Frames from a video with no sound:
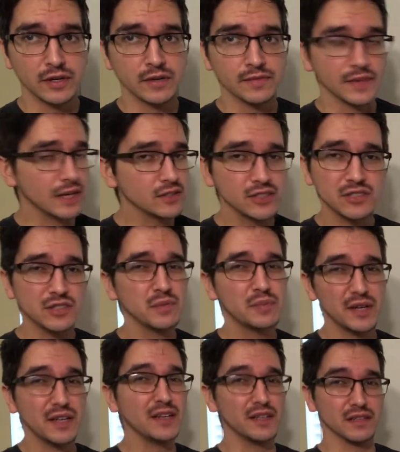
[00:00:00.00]
not just
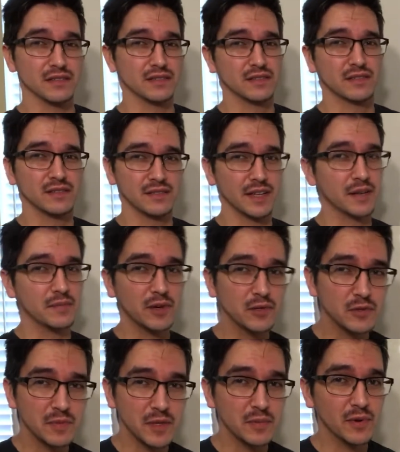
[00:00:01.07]
opinions like most
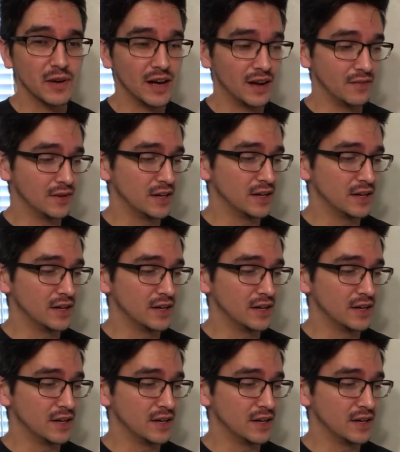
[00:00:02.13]
people have.